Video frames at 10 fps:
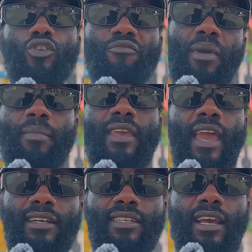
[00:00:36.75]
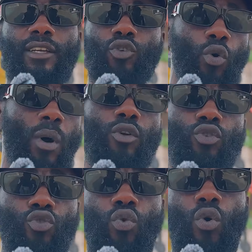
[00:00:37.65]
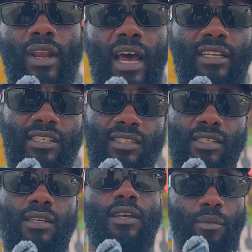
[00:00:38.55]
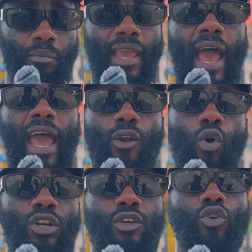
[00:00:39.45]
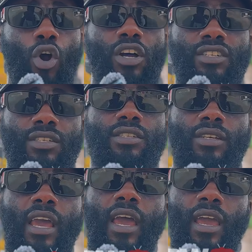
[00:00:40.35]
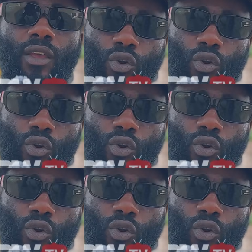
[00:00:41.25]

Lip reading: of maybe hatred or one or two other things behind, or the grudges. Yeah, you